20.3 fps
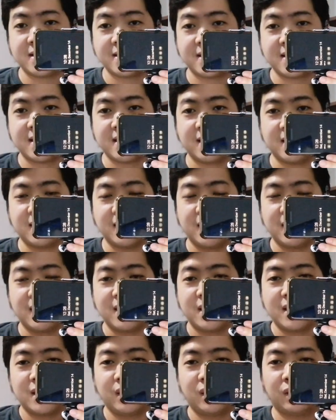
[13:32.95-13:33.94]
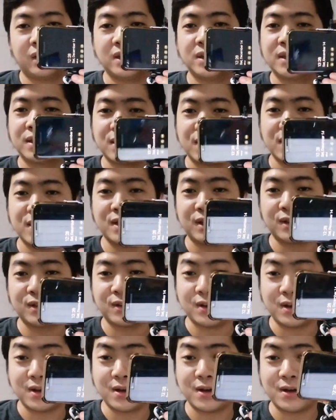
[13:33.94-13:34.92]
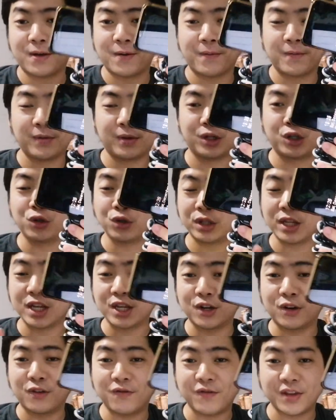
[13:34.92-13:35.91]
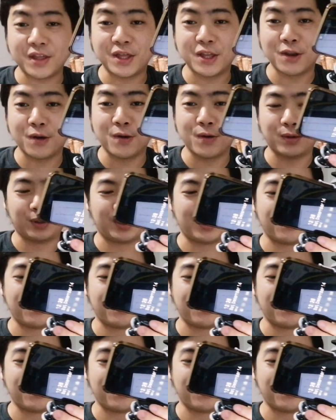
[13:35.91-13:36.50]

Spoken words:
Then you can start shooting your videos,